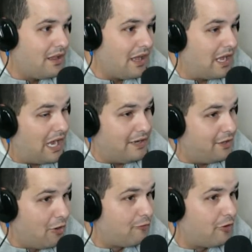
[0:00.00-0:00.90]
I, I
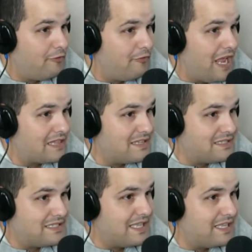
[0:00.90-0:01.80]
know for a fact that
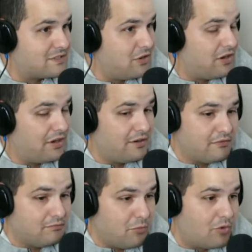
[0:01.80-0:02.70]
SIGs are
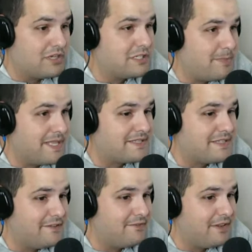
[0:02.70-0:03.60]
more
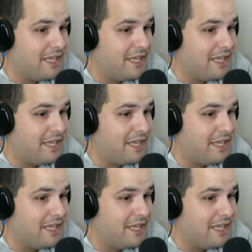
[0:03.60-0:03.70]
expensive,